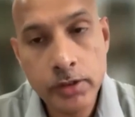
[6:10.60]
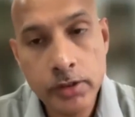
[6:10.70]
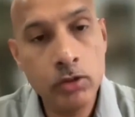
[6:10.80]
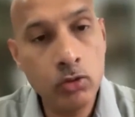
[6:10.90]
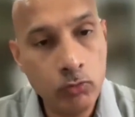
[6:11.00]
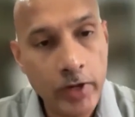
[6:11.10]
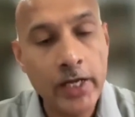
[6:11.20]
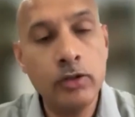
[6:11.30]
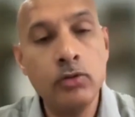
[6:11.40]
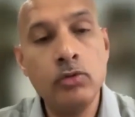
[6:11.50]
in loan
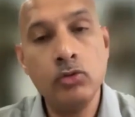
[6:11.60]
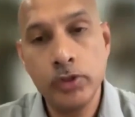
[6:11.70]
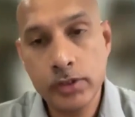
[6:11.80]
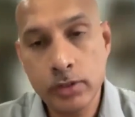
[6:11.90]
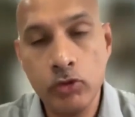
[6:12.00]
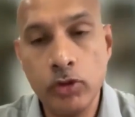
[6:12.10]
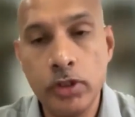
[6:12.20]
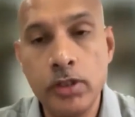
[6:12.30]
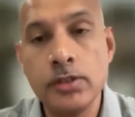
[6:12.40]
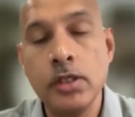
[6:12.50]
value to these
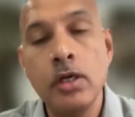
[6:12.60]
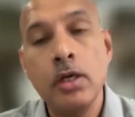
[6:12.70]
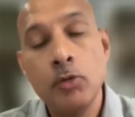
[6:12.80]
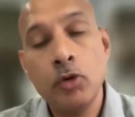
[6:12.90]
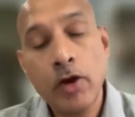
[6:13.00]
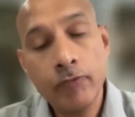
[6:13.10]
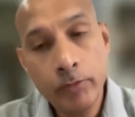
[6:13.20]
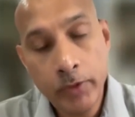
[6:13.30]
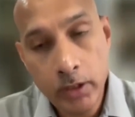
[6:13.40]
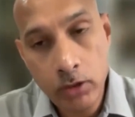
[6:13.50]
communities. About $500
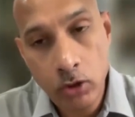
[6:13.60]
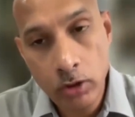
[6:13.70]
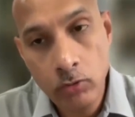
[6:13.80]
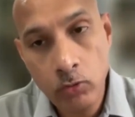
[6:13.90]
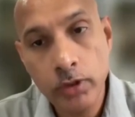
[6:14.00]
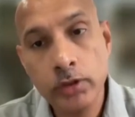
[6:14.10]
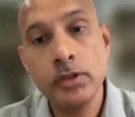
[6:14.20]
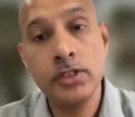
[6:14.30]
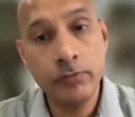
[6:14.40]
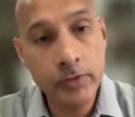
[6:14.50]
million worth
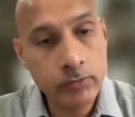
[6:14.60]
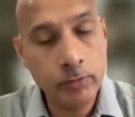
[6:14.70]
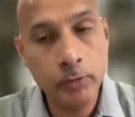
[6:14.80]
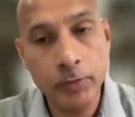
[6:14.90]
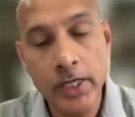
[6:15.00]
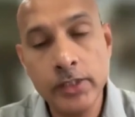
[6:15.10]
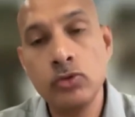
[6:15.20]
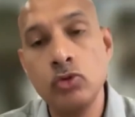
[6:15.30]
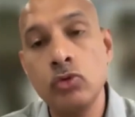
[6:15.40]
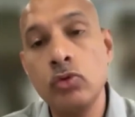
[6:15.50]
savings were mobilized
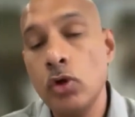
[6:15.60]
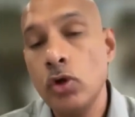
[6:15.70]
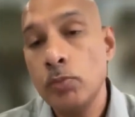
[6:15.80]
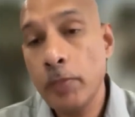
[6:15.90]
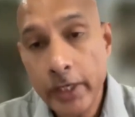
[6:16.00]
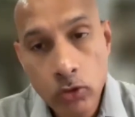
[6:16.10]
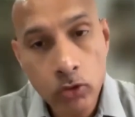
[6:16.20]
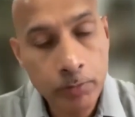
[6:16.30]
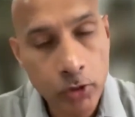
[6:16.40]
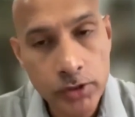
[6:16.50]
through micro
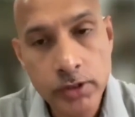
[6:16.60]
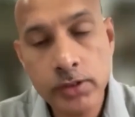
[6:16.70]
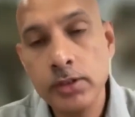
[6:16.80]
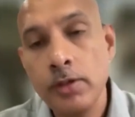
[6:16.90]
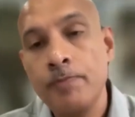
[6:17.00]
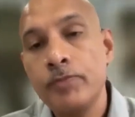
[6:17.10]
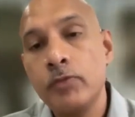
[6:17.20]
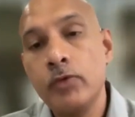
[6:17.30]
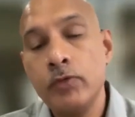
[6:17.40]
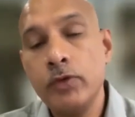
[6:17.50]
deposits.
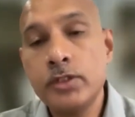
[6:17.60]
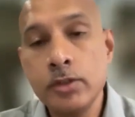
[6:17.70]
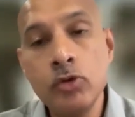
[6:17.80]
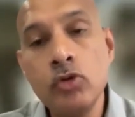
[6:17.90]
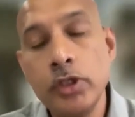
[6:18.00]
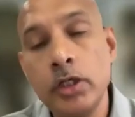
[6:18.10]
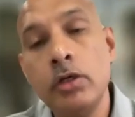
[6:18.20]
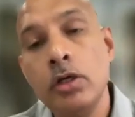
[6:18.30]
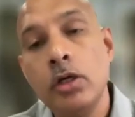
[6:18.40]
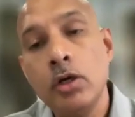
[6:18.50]
We have distributed
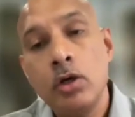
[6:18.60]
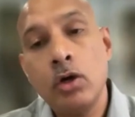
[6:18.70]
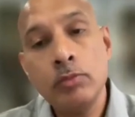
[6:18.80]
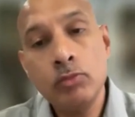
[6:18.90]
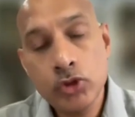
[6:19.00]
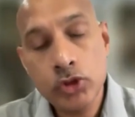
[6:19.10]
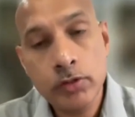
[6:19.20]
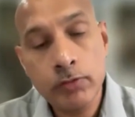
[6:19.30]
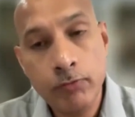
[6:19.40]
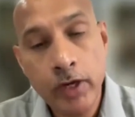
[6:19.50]
almost
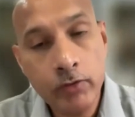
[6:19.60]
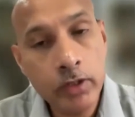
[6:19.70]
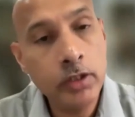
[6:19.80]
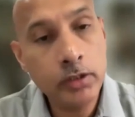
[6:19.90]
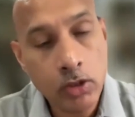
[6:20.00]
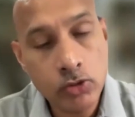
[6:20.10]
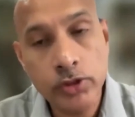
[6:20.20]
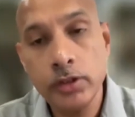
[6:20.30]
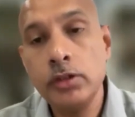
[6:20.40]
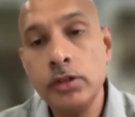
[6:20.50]

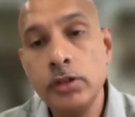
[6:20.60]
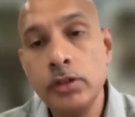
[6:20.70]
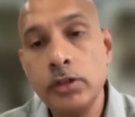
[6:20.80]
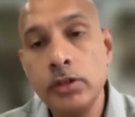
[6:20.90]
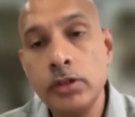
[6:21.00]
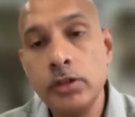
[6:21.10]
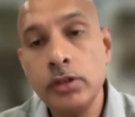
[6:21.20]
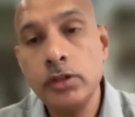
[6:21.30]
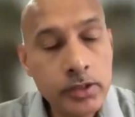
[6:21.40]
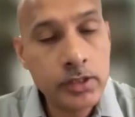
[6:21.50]
500,000
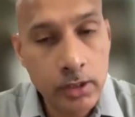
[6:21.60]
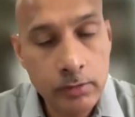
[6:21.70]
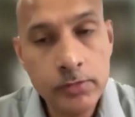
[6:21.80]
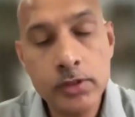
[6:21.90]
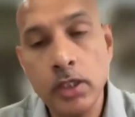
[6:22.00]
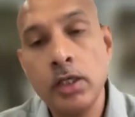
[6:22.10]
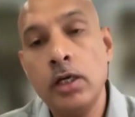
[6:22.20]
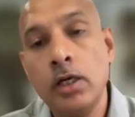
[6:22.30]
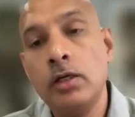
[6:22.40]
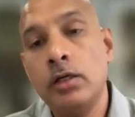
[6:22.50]
insurance schemes that are